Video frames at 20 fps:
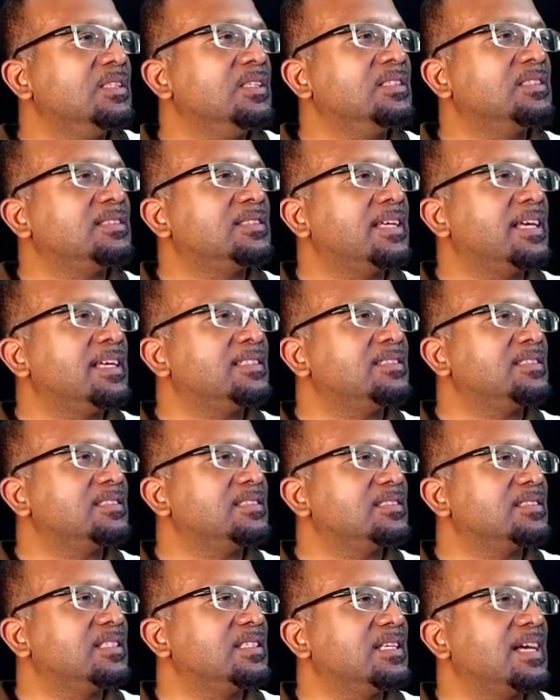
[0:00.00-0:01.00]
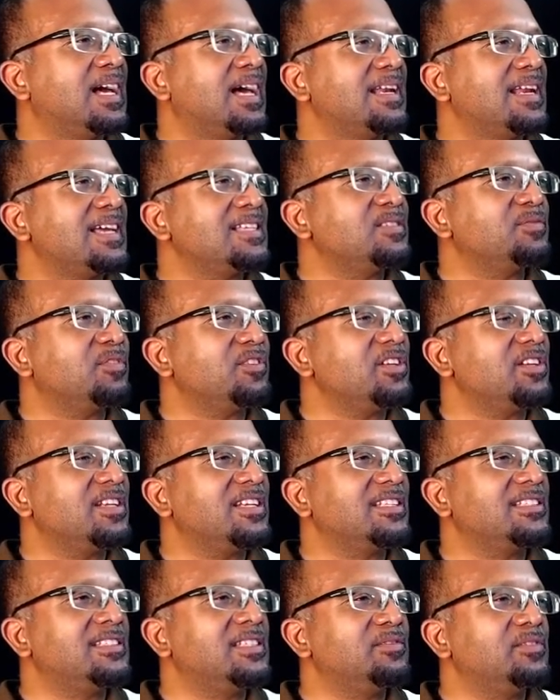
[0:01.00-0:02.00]
It says, and as for your
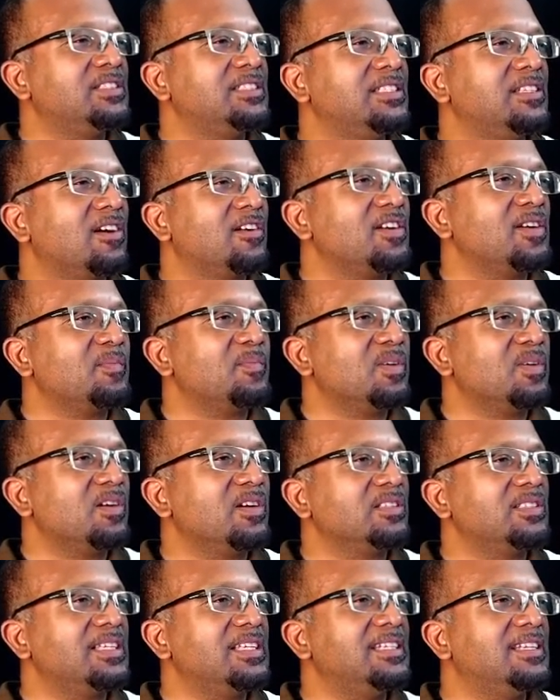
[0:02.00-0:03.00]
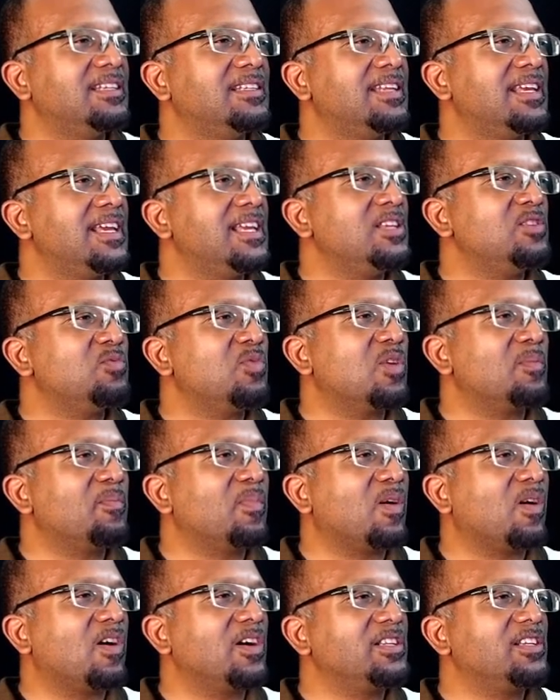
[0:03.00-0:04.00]
nativity or your birth, in the day you were
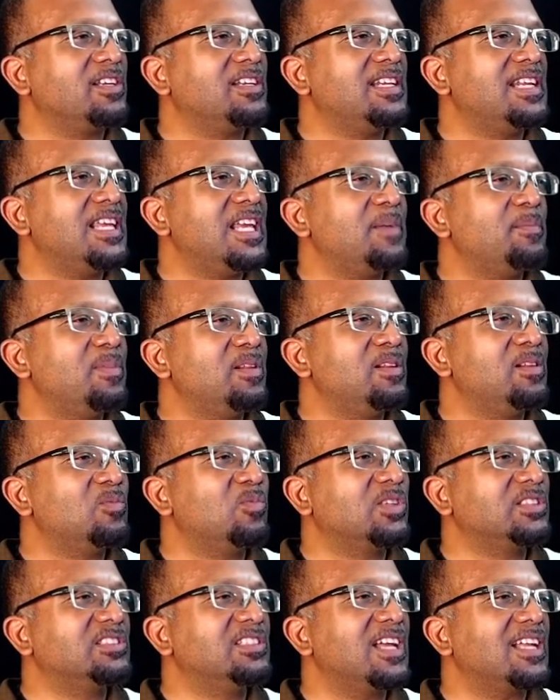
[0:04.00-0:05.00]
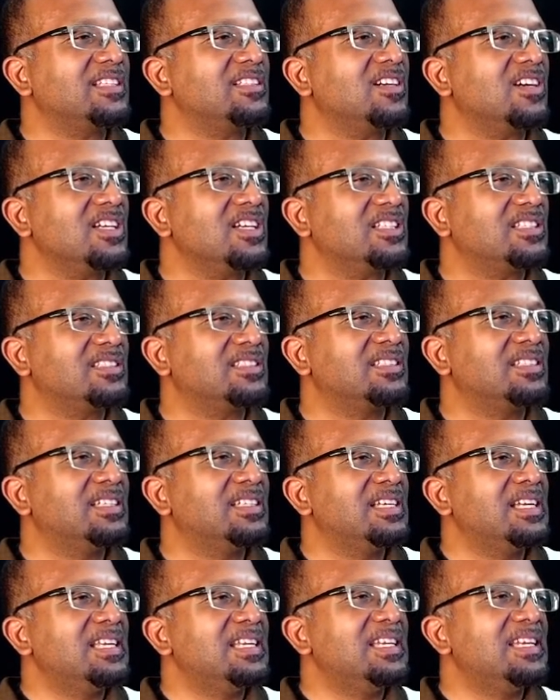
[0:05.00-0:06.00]
born, your navel was not cut,
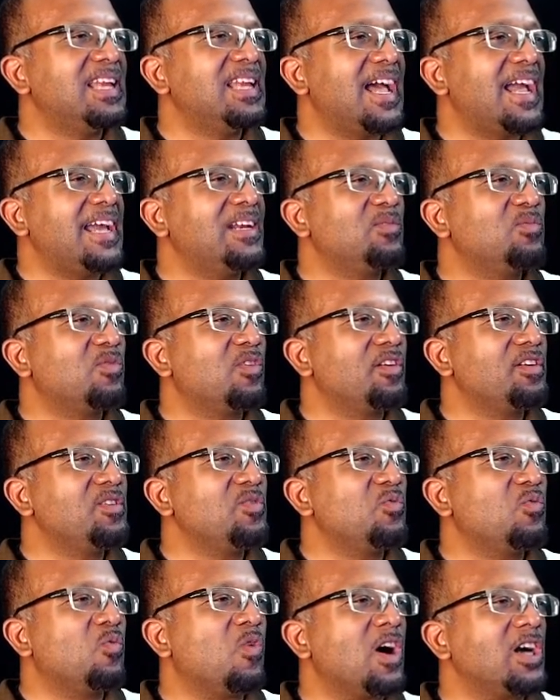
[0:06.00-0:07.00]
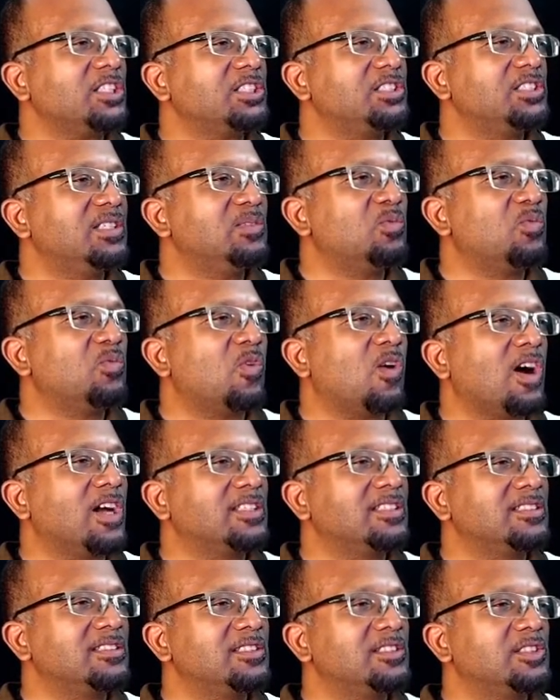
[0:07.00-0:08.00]
neither were you washed in
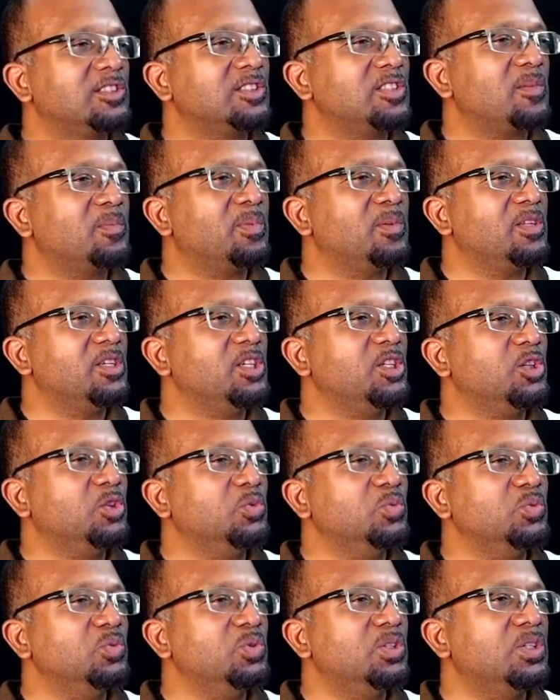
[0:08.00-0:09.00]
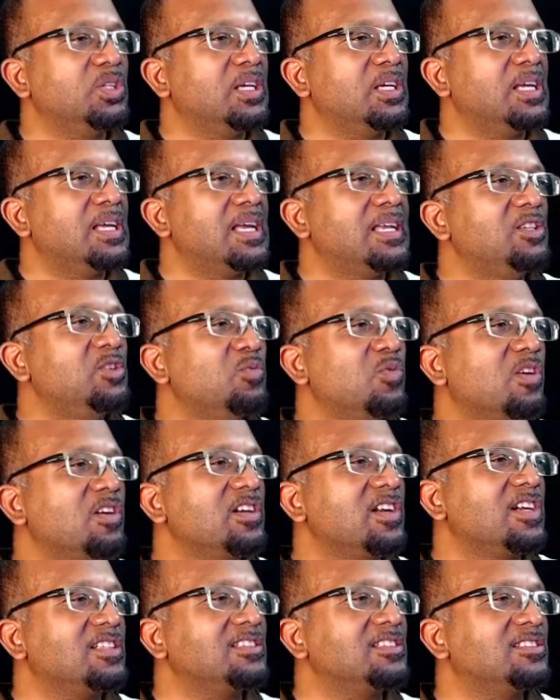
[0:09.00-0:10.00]
water to supple you, you
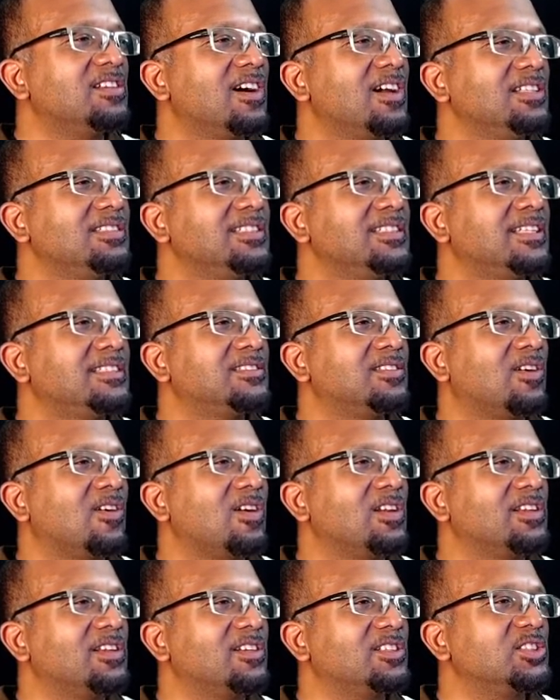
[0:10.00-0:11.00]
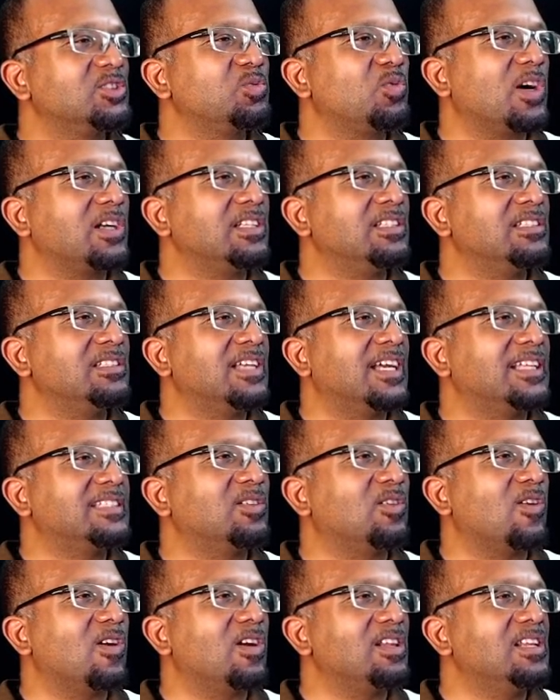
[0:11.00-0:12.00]
were not salted at all, nor swaddled
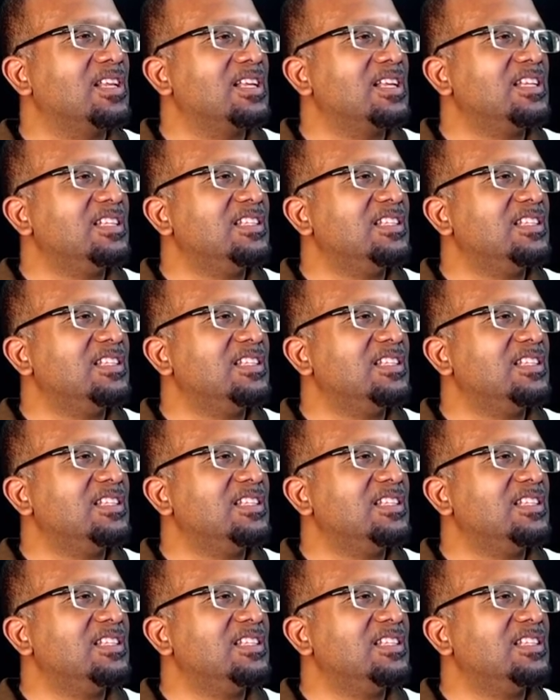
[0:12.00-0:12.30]
at all.